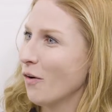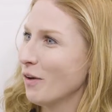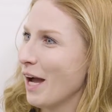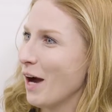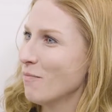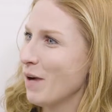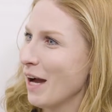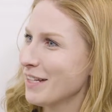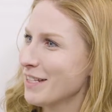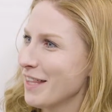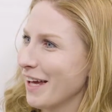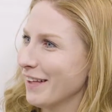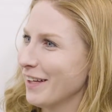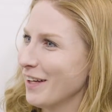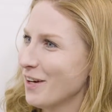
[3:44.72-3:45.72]
Oh yeah, back to
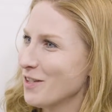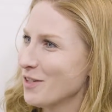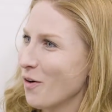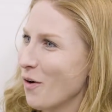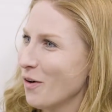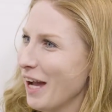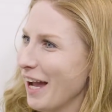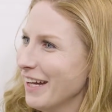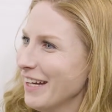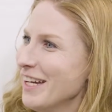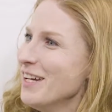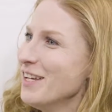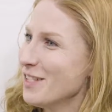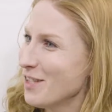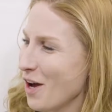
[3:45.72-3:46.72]
that later. So okay,
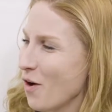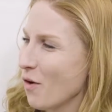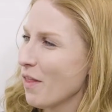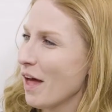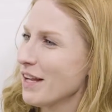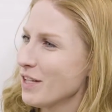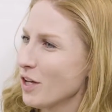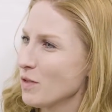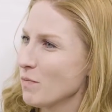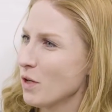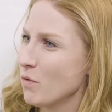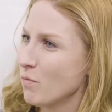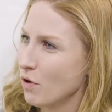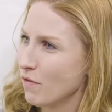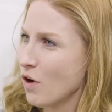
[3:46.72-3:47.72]
so that tells
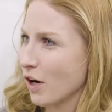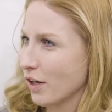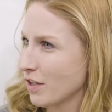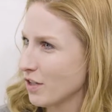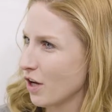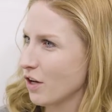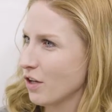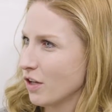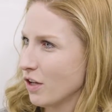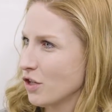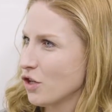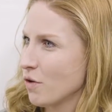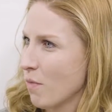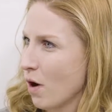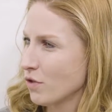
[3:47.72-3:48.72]
me you moved to Arkansas.
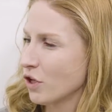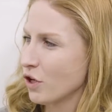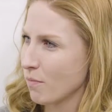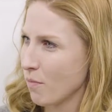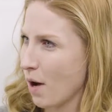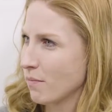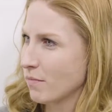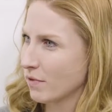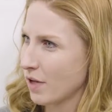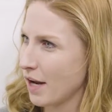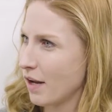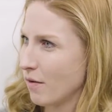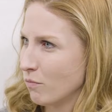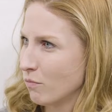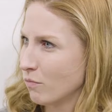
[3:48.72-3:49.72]
Is your mom? So your mom
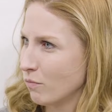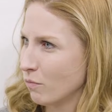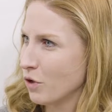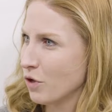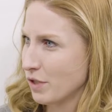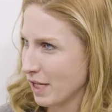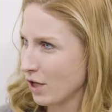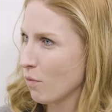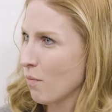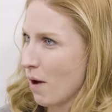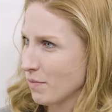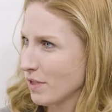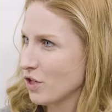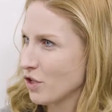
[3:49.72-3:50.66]
were you single mom